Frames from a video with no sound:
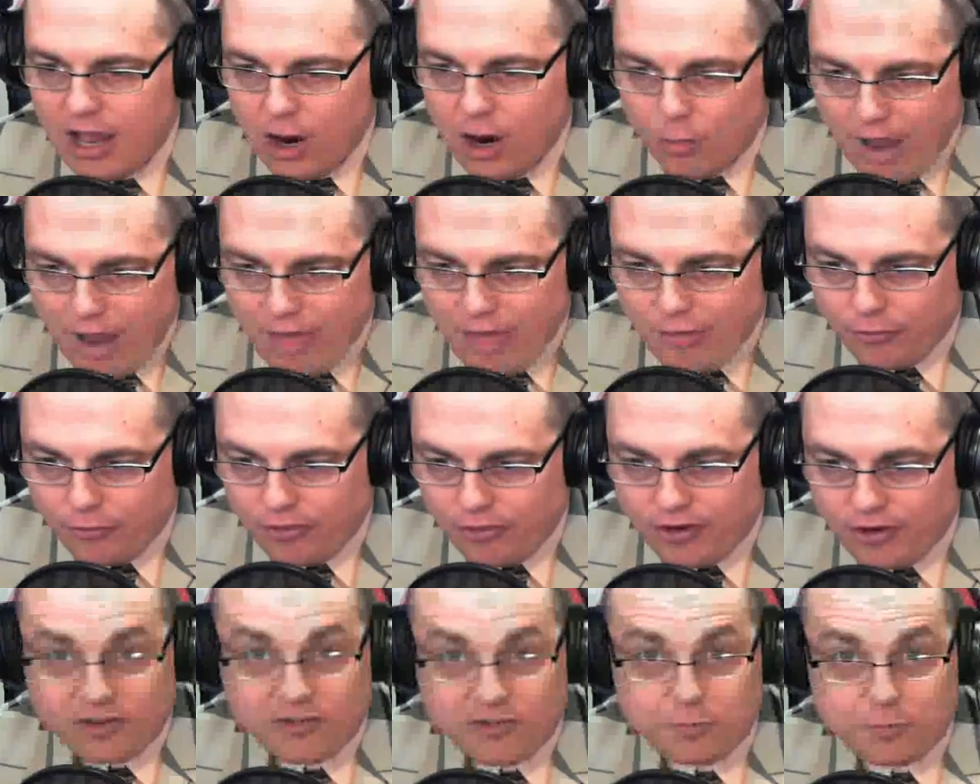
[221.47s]
Rather
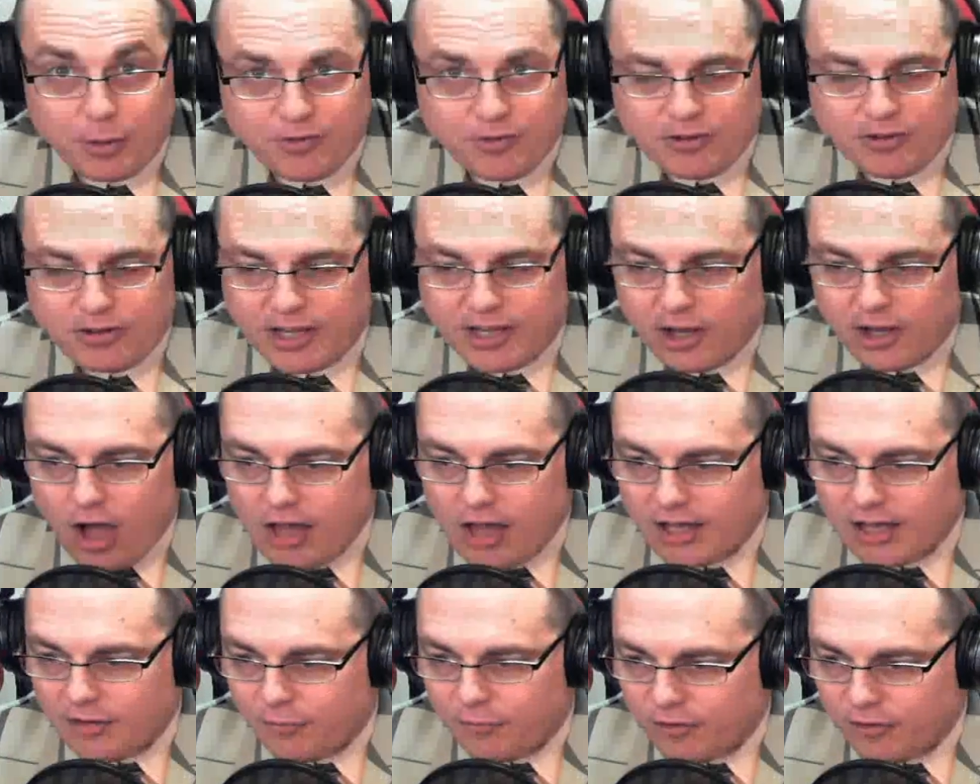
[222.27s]
than explicitly
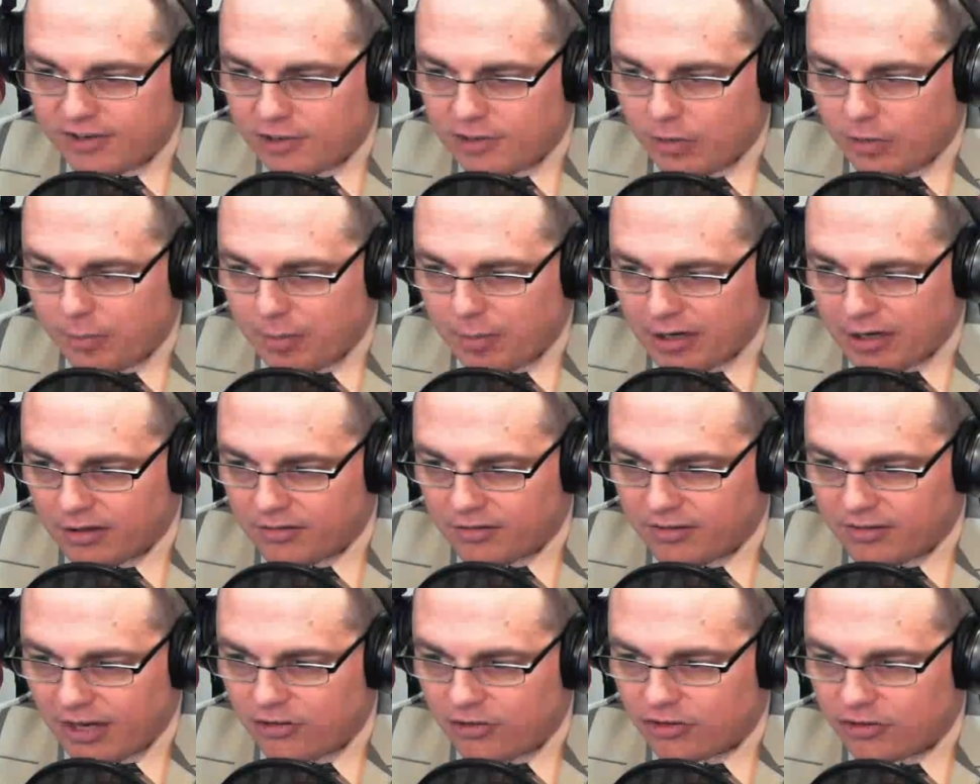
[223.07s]
calling for
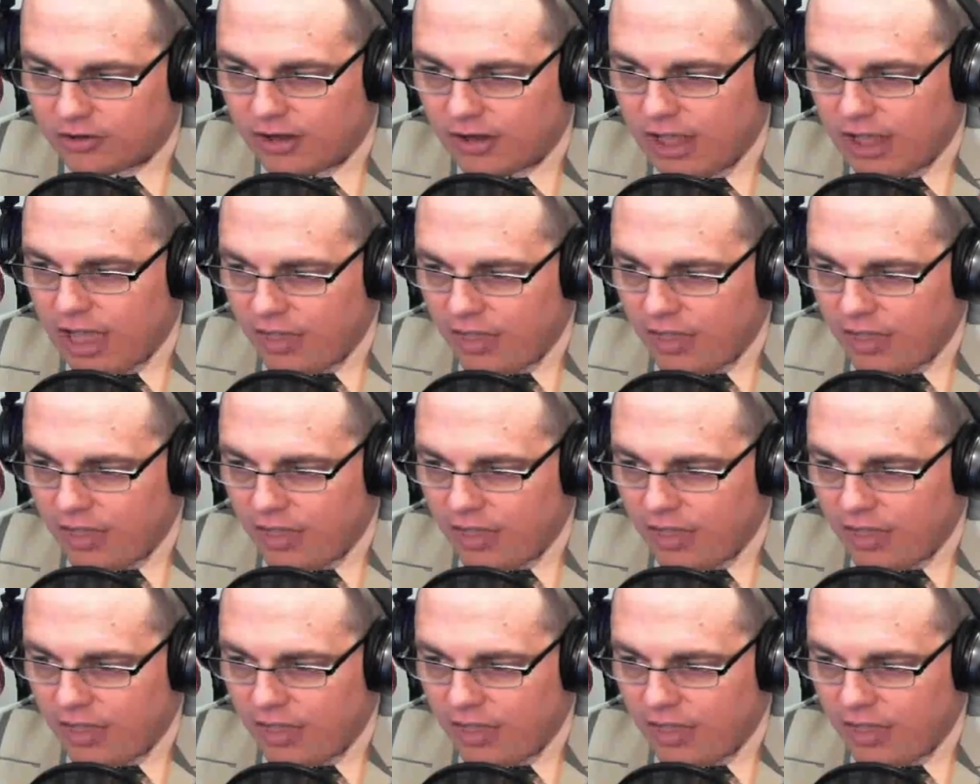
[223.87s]
decriminalization,